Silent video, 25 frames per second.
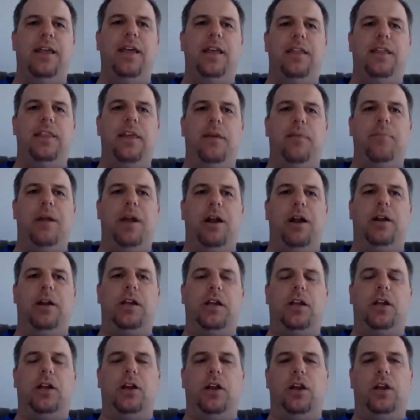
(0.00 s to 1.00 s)
the
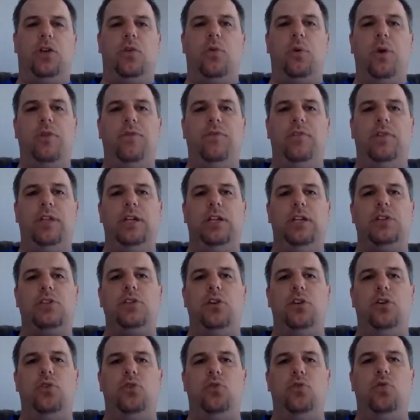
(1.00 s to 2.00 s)
American equivalent
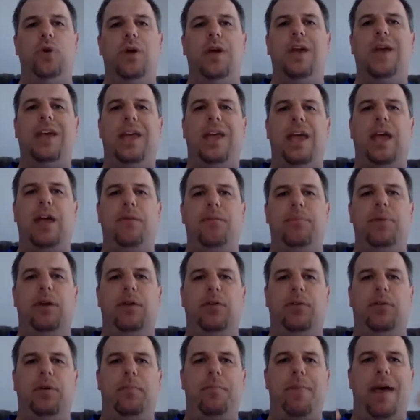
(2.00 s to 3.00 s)
to and be
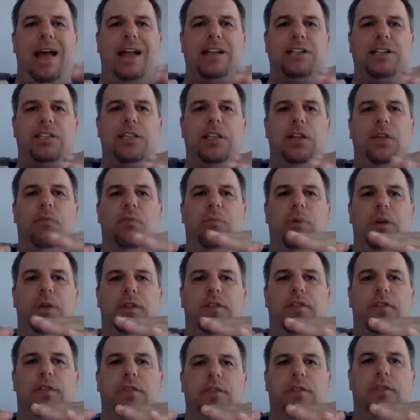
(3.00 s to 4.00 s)
able to match them
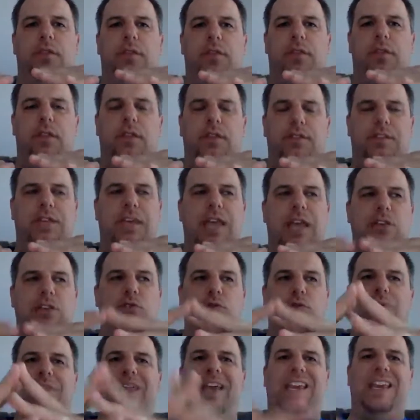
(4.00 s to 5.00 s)
with the
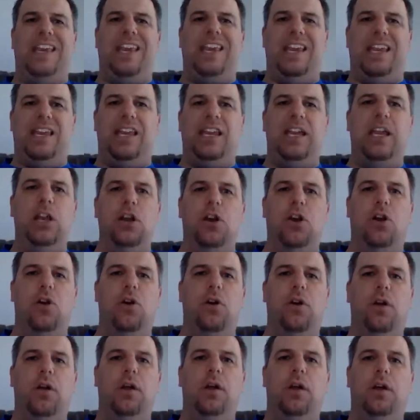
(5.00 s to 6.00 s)
schedule they need
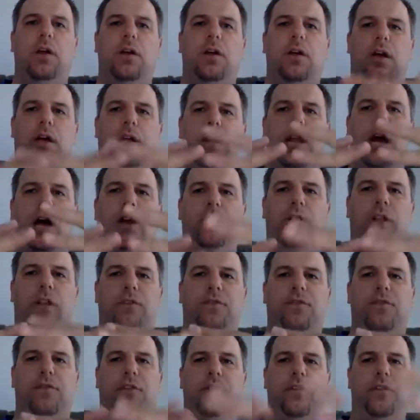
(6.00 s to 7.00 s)
here, not
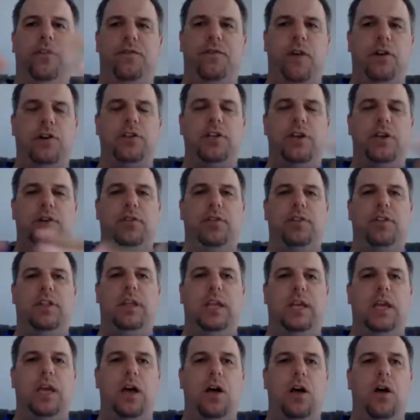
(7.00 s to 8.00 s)
only for the first year that
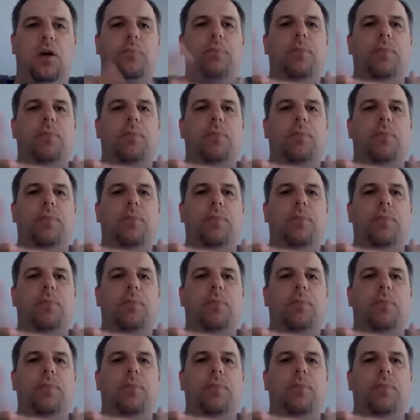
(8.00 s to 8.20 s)
they come,